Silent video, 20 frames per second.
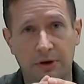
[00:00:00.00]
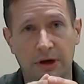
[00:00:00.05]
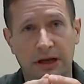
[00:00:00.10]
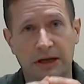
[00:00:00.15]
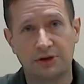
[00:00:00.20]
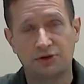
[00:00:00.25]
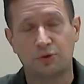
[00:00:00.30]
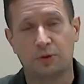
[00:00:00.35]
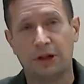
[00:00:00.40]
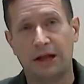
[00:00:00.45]

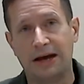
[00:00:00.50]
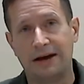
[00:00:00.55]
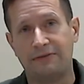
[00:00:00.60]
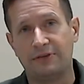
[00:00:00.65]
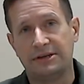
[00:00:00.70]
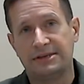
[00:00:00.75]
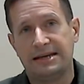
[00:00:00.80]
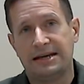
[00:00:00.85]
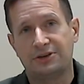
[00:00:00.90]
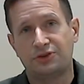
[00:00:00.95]
because we'll have the
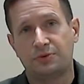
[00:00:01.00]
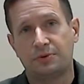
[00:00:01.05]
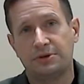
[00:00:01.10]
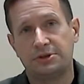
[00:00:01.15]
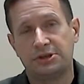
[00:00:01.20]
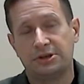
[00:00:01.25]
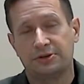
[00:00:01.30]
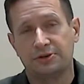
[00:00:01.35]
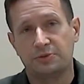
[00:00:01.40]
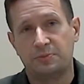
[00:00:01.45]
test
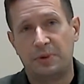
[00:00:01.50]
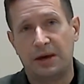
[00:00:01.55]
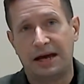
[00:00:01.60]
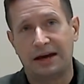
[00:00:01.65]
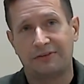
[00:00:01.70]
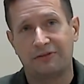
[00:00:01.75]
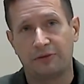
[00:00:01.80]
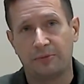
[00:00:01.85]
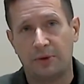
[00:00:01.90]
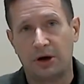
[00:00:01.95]
results
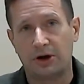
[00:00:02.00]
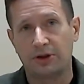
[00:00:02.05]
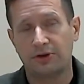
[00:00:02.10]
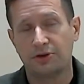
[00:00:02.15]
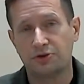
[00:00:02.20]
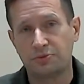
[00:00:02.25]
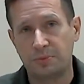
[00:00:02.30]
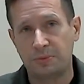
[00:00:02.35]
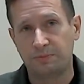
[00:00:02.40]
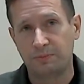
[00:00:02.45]
back from all
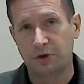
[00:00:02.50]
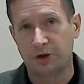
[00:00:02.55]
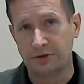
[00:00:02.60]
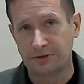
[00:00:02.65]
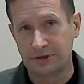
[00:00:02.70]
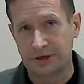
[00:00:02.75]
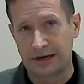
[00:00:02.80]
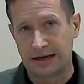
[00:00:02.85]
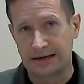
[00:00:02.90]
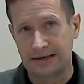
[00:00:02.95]
those close
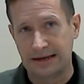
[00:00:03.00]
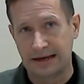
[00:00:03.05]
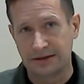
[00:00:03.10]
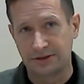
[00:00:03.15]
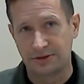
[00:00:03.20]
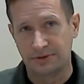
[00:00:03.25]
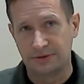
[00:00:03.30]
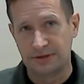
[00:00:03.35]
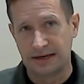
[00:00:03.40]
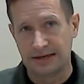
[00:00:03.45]
contacts
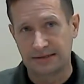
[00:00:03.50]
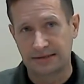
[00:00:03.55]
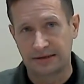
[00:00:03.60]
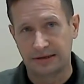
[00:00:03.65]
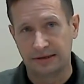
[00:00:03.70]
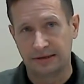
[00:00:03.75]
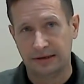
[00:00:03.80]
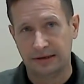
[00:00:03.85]
who tested.